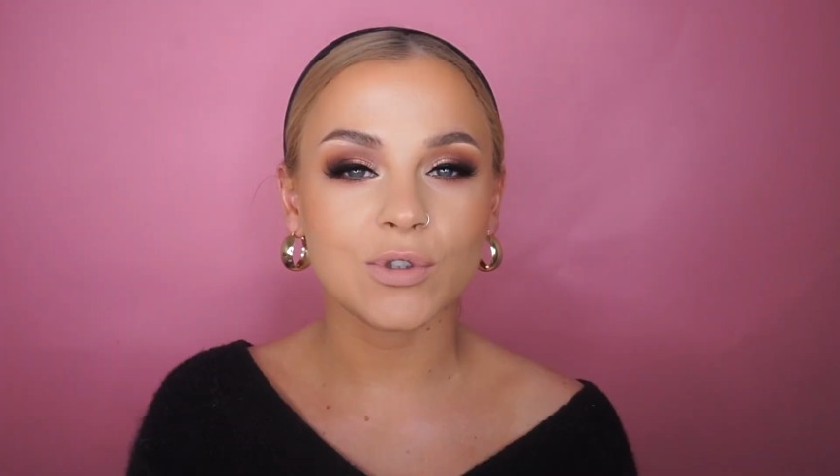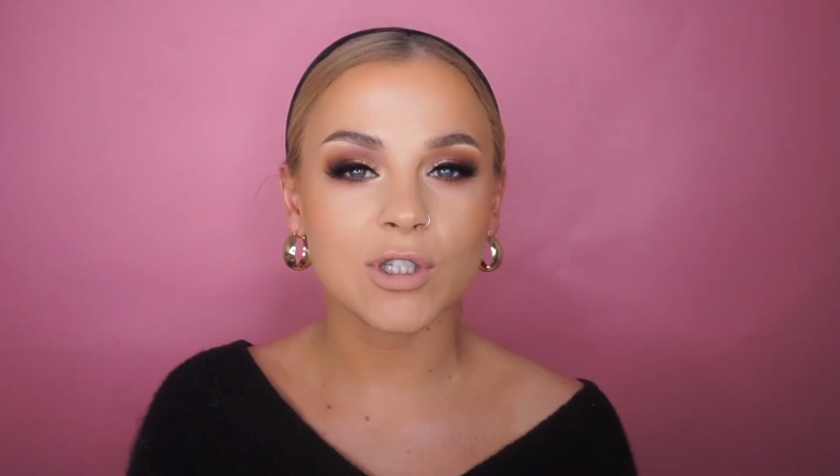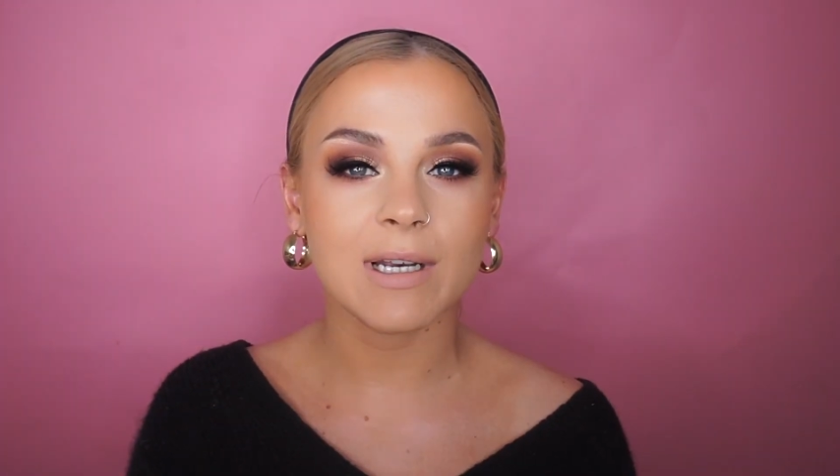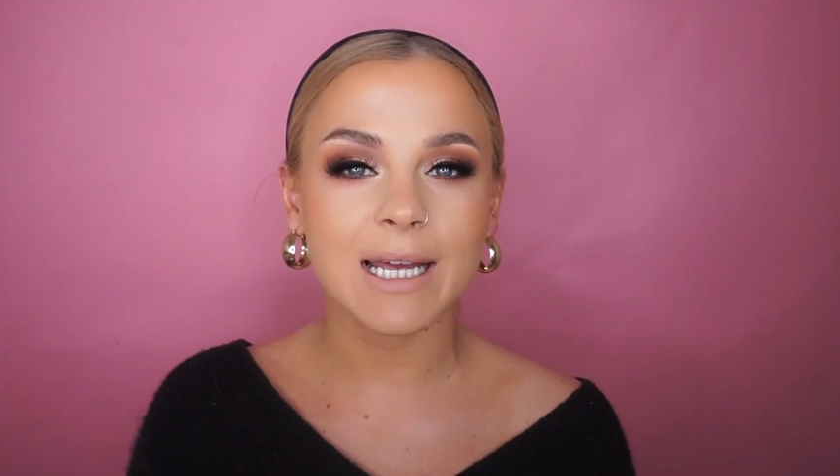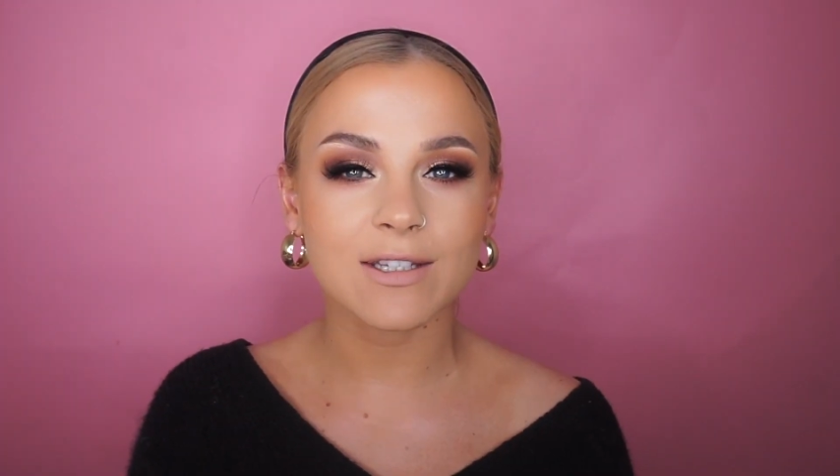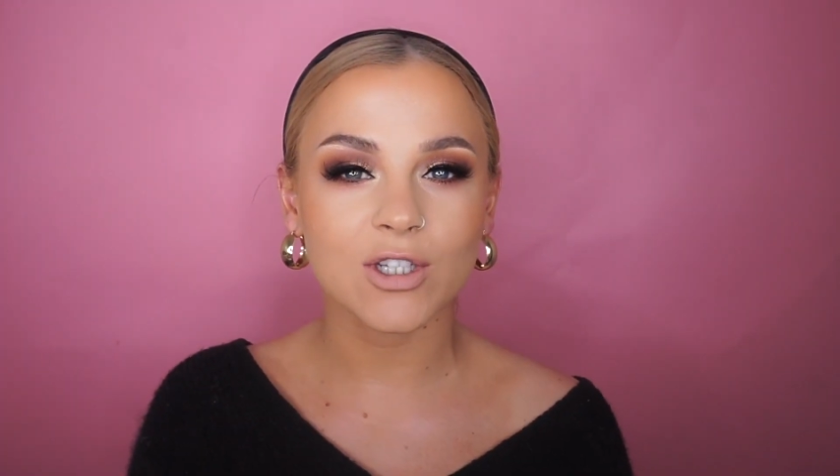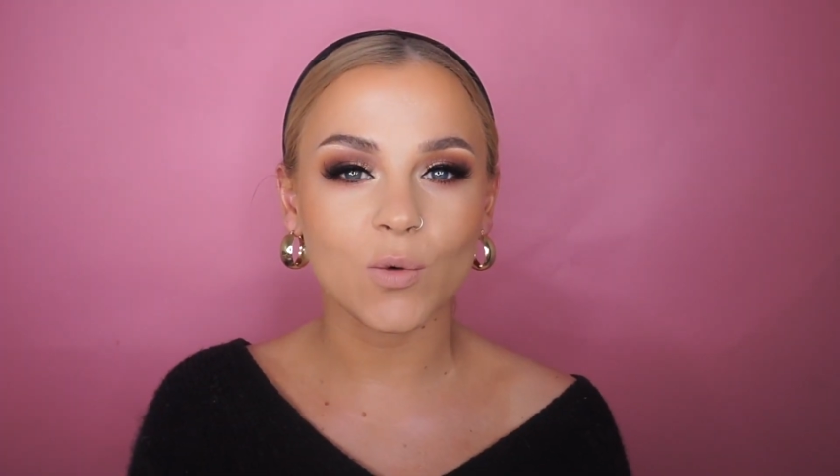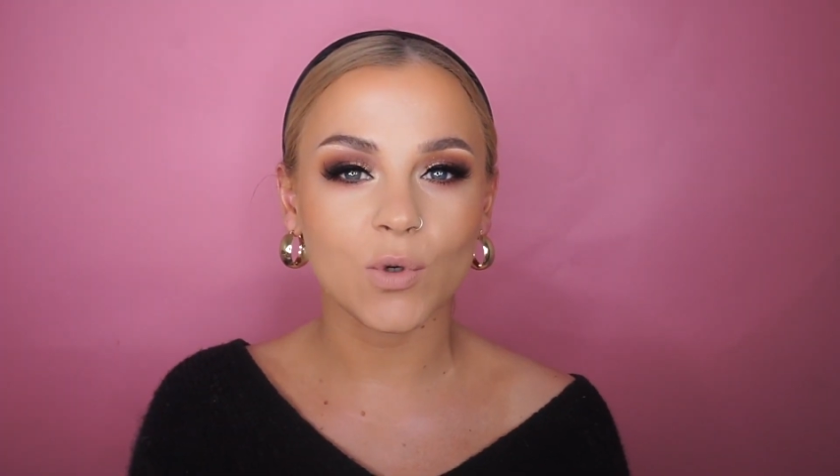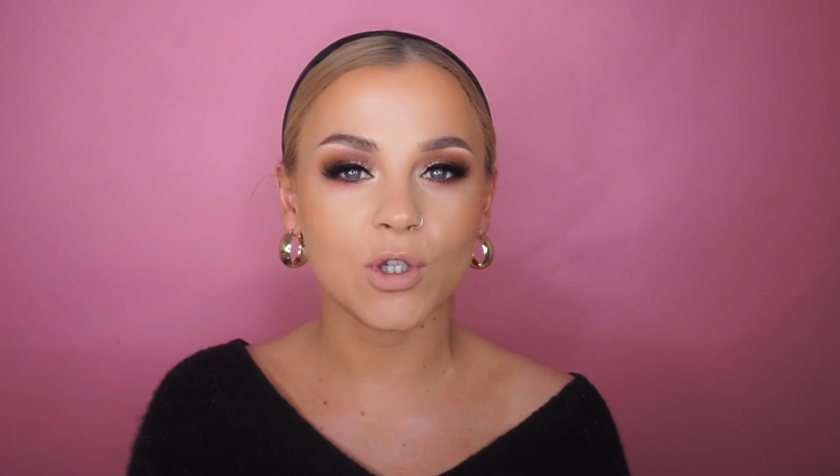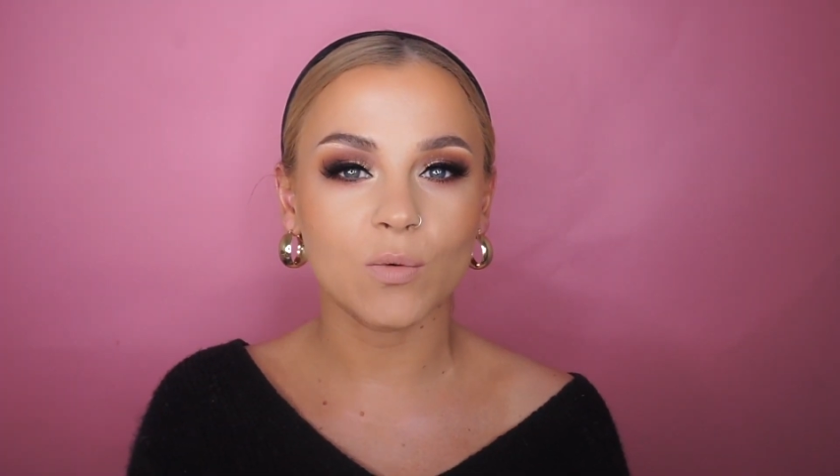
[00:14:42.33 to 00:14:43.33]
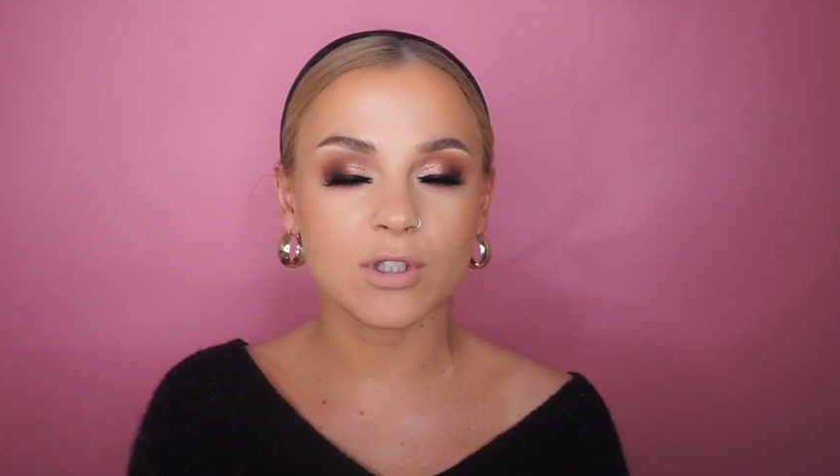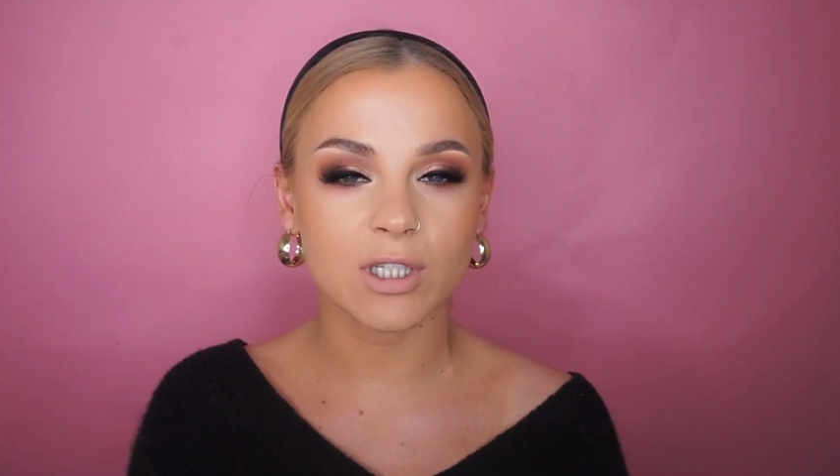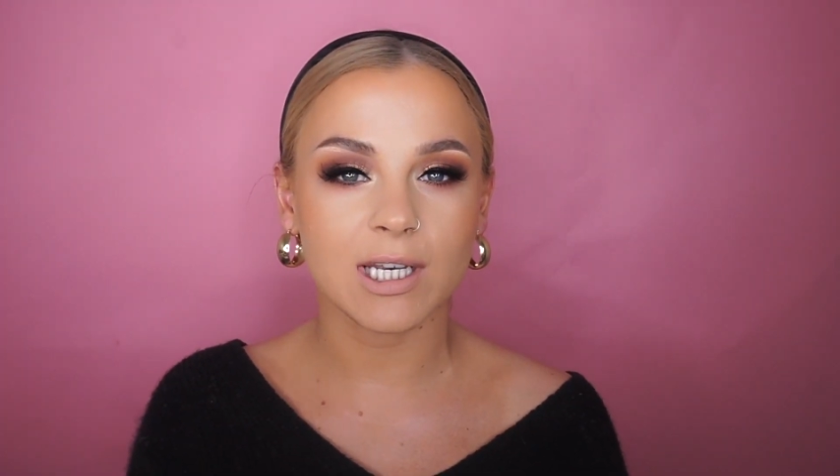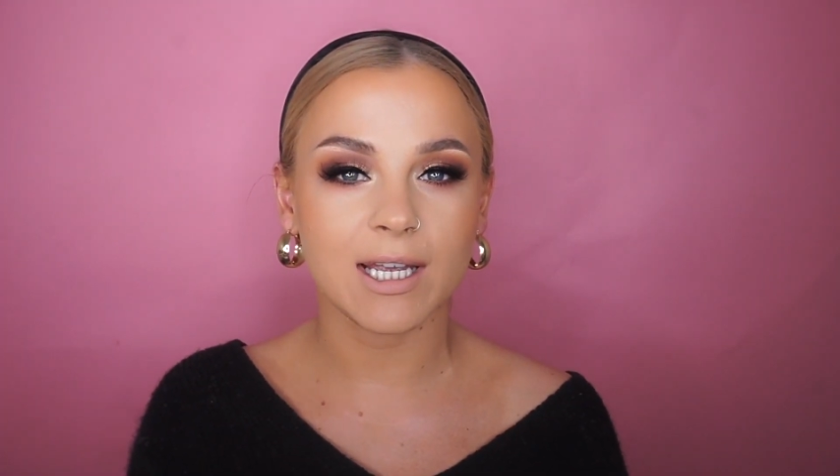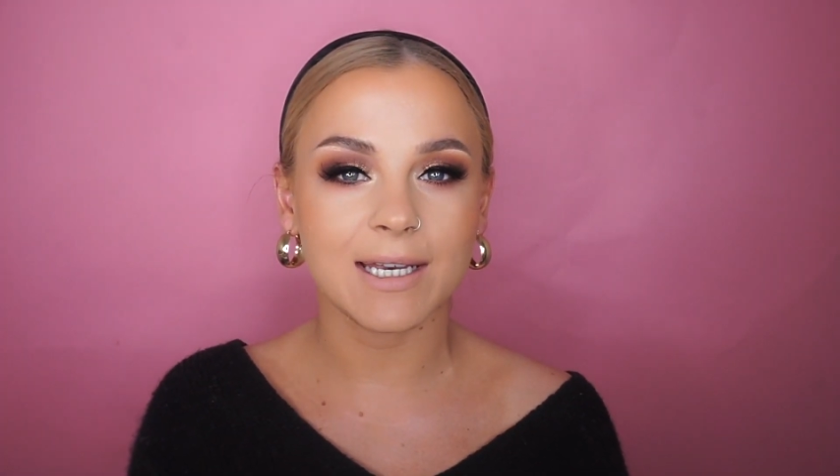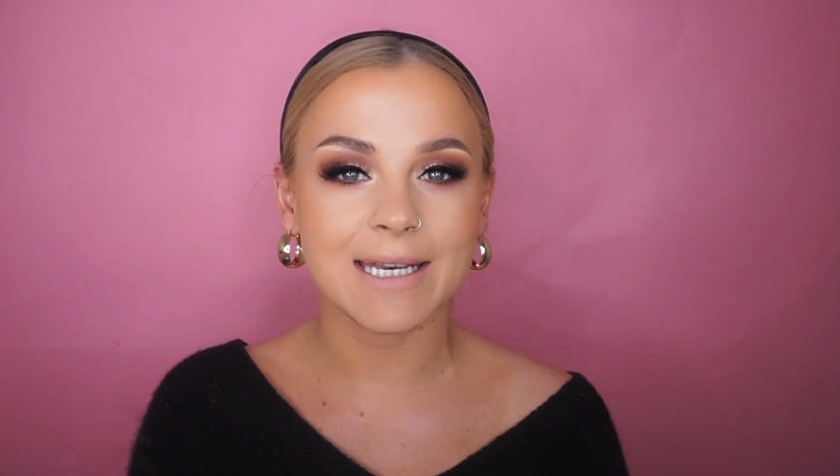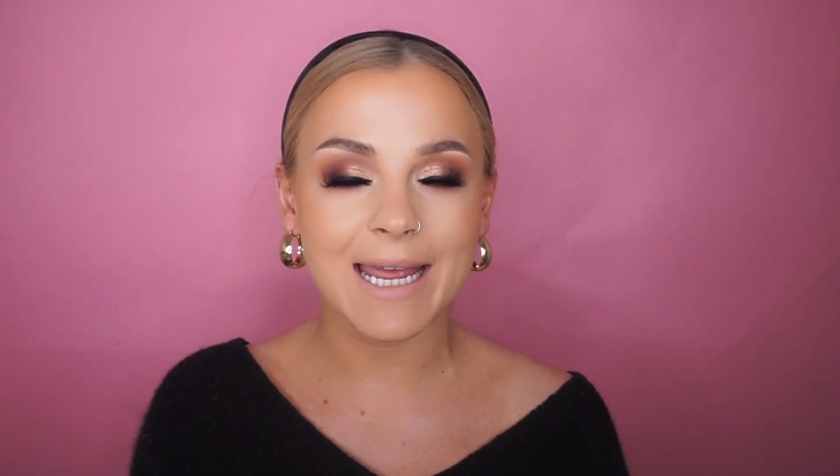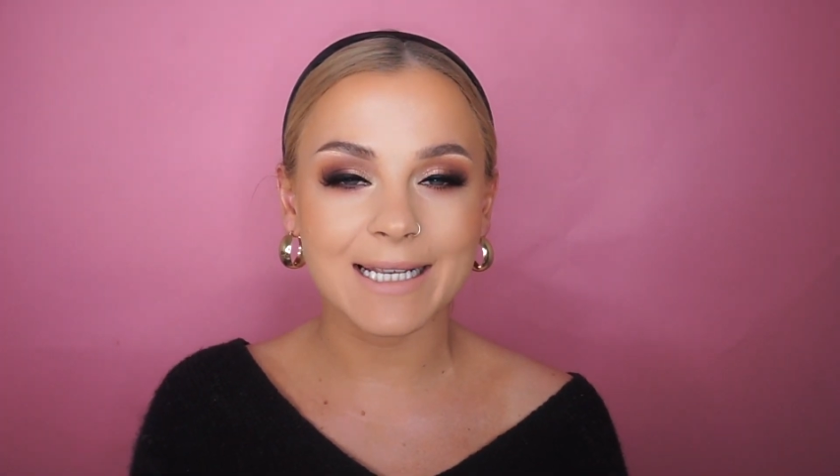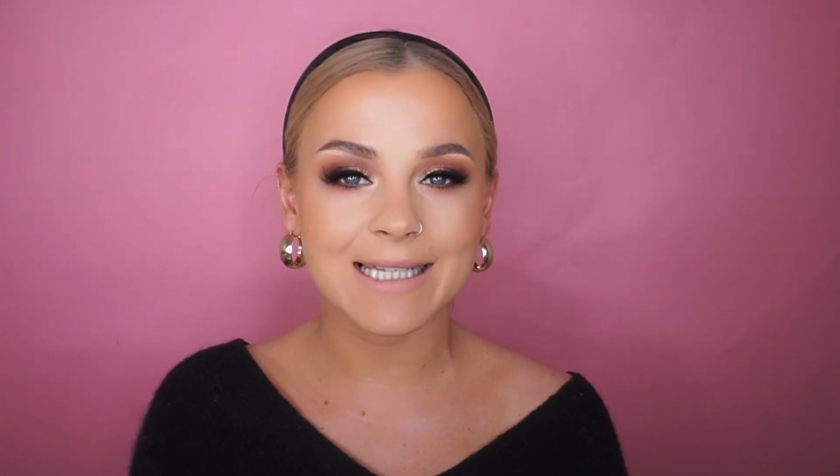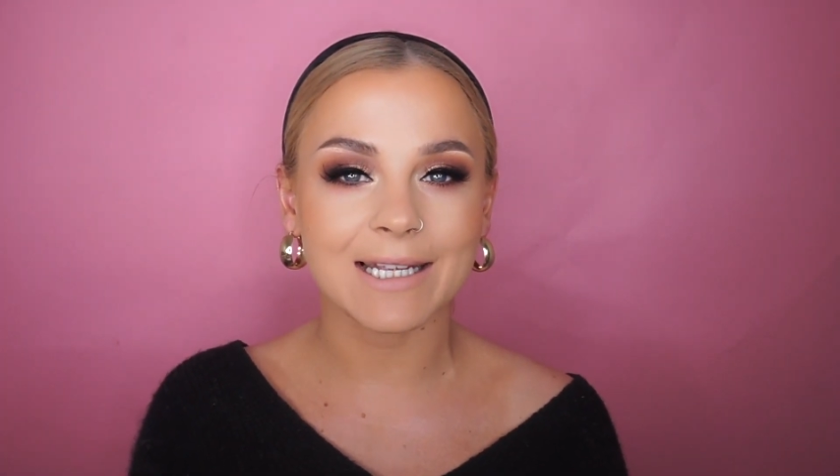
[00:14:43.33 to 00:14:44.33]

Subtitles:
Also, let us know what you want to learn next,